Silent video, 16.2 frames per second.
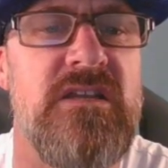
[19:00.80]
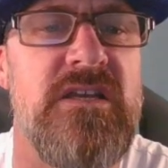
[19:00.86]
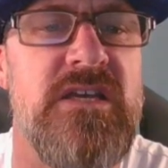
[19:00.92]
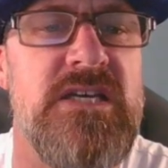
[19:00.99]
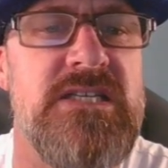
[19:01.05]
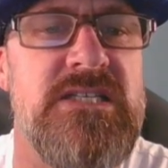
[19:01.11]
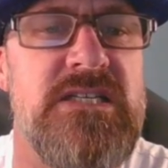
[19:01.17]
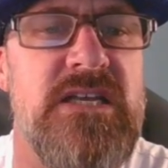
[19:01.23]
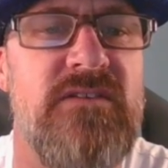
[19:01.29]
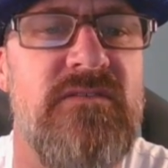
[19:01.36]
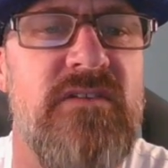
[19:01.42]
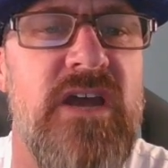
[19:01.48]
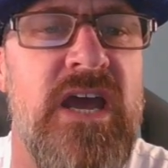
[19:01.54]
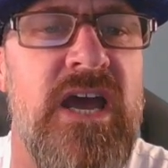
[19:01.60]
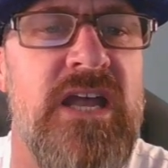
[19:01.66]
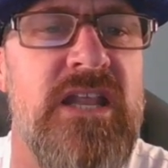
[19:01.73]
this
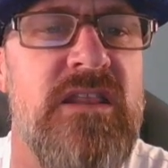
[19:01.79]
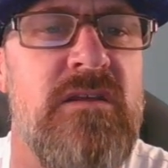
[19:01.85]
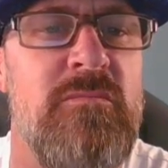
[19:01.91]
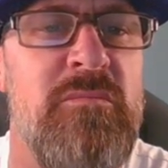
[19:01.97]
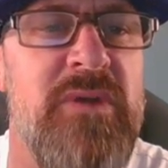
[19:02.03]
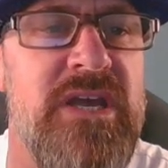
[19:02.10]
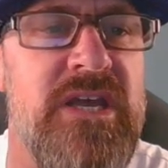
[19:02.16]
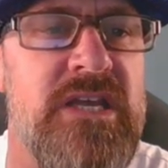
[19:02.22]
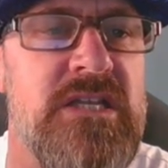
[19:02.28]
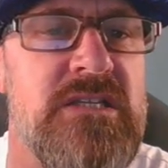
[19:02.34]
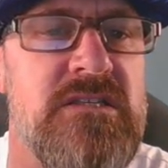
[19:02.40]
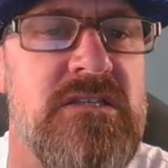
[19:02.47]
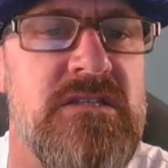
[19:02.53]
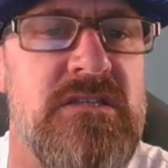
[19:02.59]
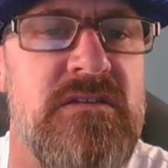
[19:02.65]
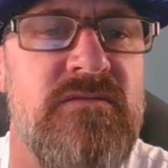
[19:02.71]
at the
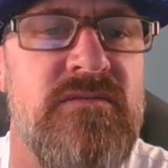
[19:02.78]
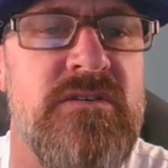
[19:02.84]
bins.